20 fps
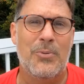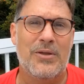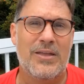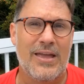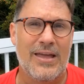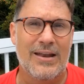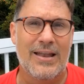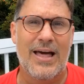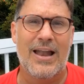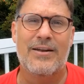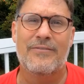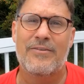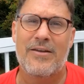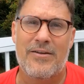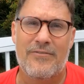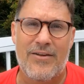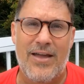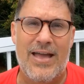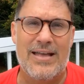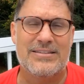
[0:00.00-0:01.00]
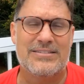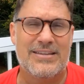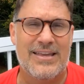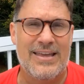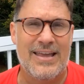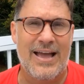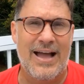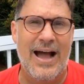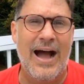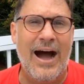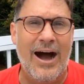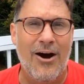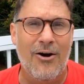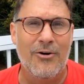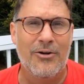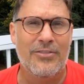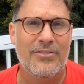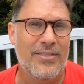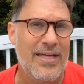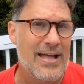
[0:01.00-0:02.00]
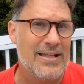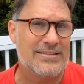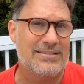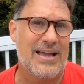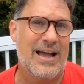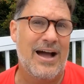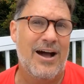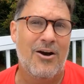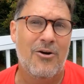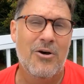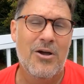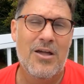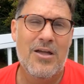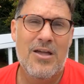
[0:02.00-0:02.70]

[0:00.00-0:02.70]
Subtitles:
Again, a lot of it asking how, and that's how.